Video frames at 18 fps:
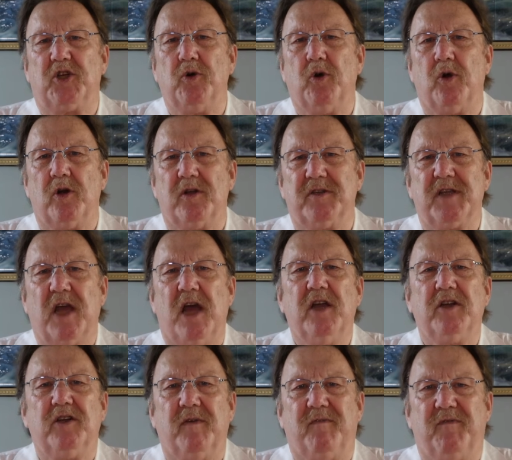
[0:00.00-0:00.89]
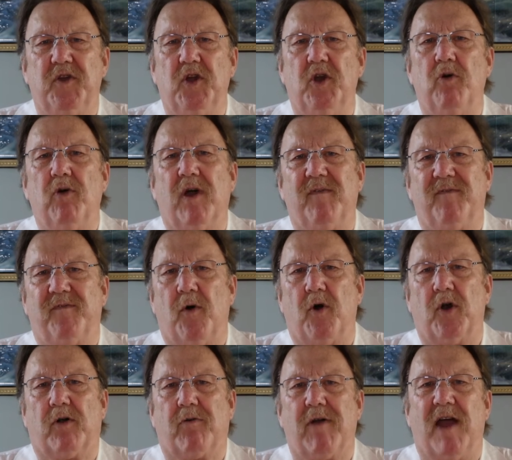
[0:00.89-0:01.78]
tours to view and
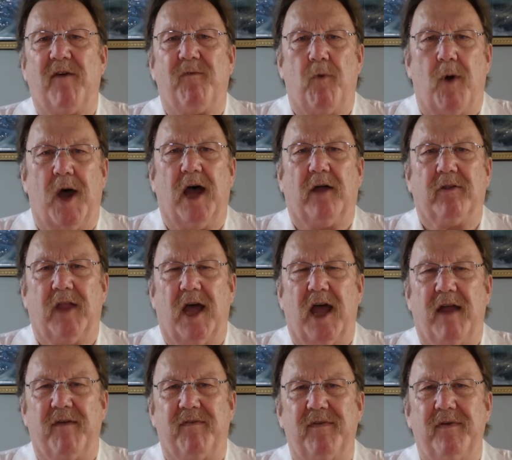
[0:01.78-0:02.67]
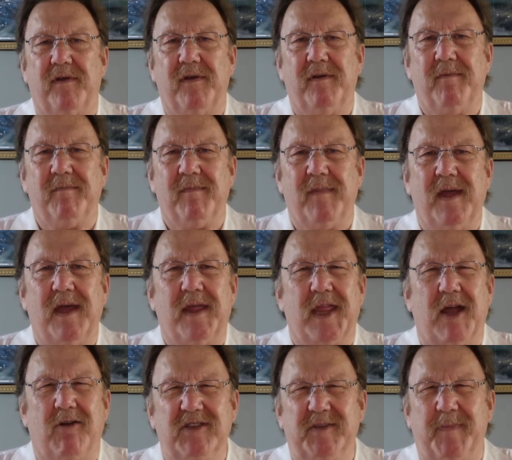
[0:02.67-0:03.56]
photograph wildlife.
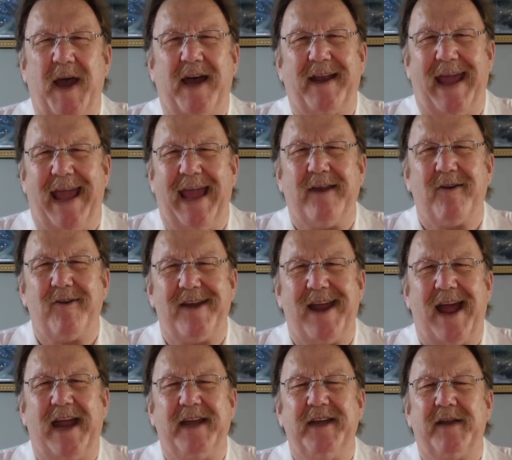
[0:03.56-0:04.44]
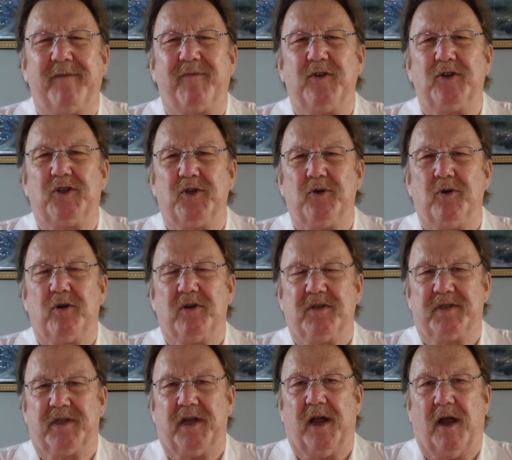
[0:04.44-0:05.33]
That was about eight or nine different
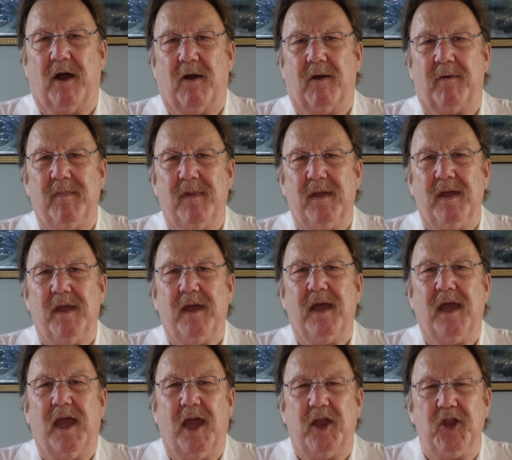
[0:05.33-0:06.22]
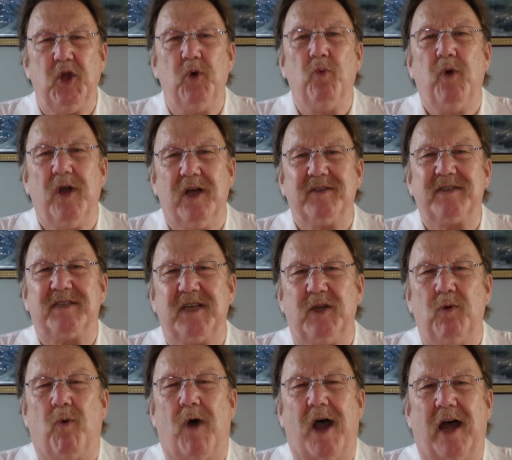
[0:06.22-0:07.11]
tours there. And you will
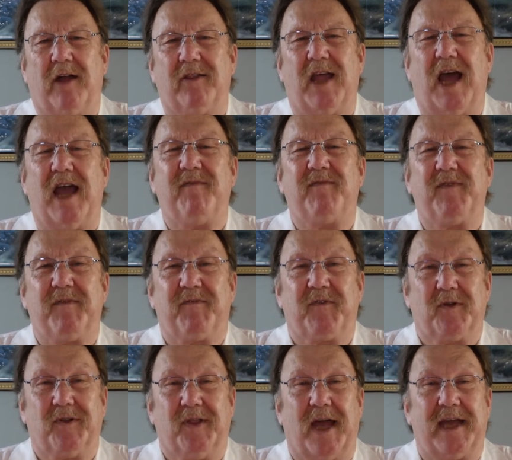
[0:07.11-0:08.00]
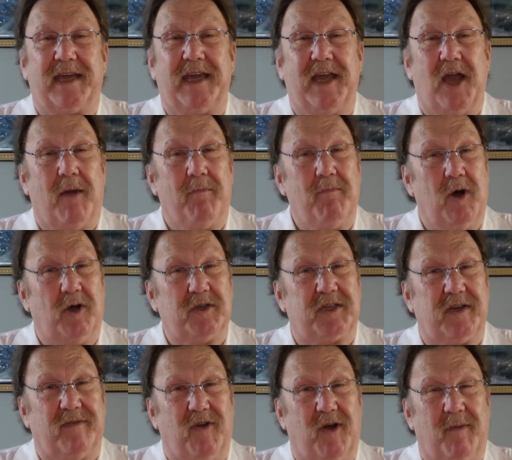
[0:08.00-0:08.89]
see wildlife if you're lucky on
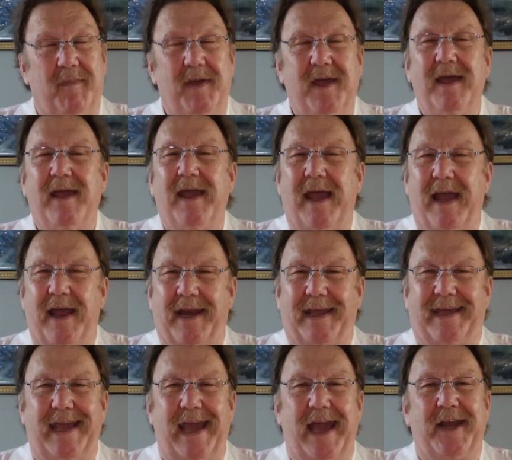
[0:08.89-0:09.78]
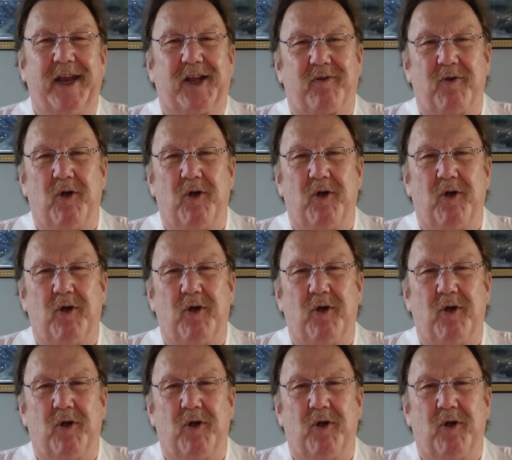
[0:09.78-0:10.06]
most of them. And again, at